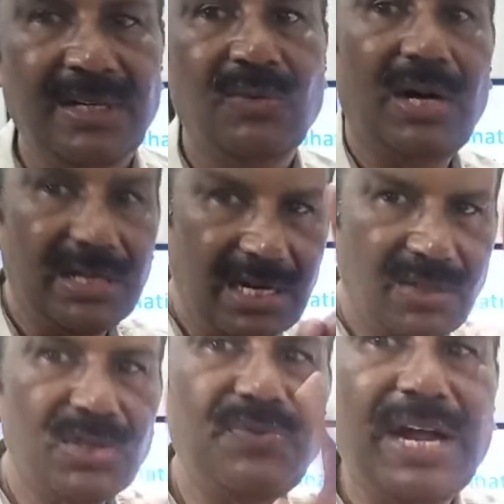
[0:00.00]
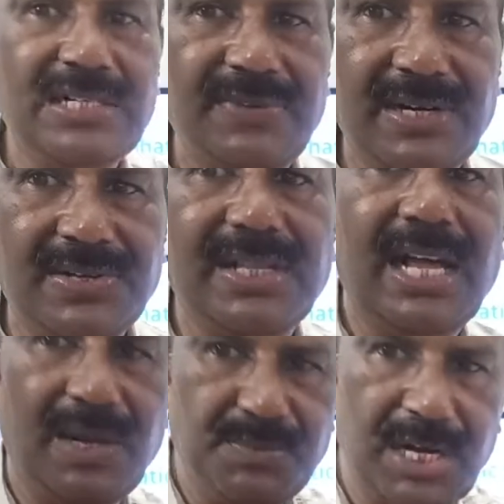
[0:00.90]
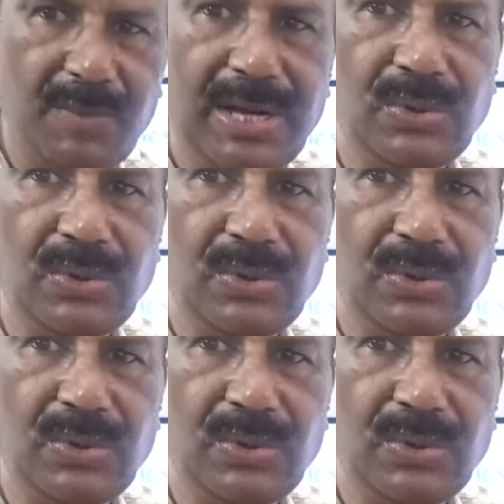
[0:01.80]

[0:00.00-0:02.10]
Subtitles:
What are those fats friends? They are absorbed by